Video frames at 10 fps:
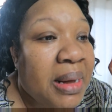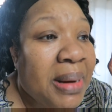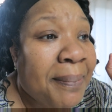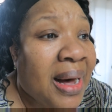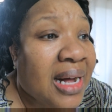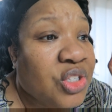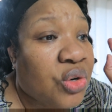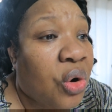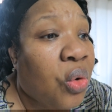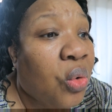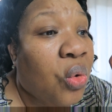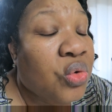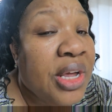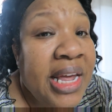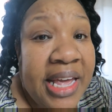But my pots are
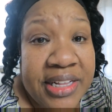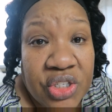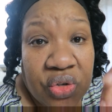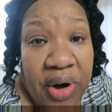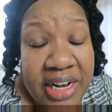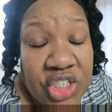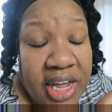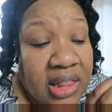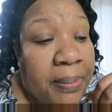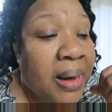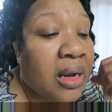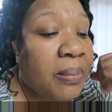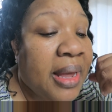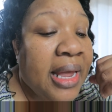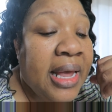old, it's scratched at the
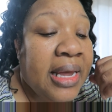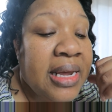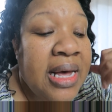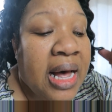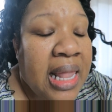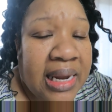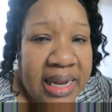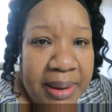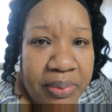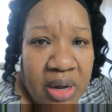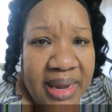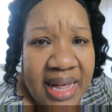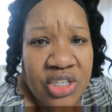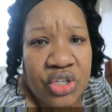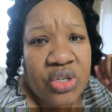bottom and a lot of that probably
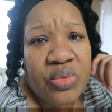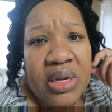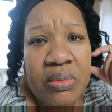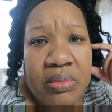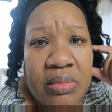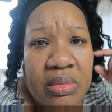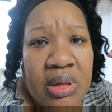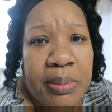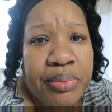has to do with the